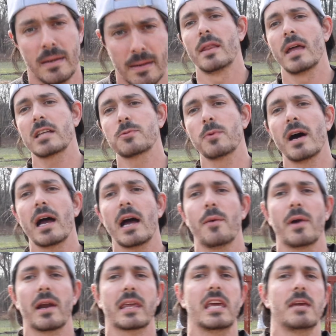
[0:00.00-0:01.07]
That's why I
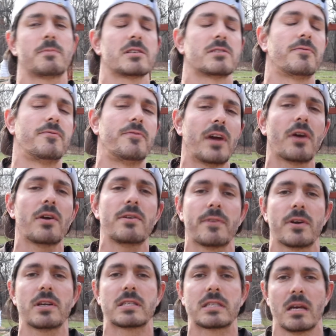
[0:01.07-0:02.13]
want to keep this very,
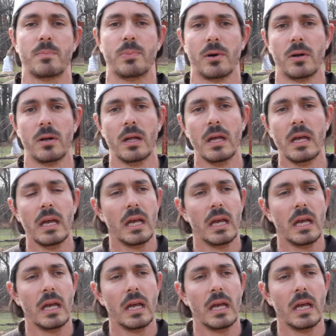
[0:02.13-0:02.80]
very simple,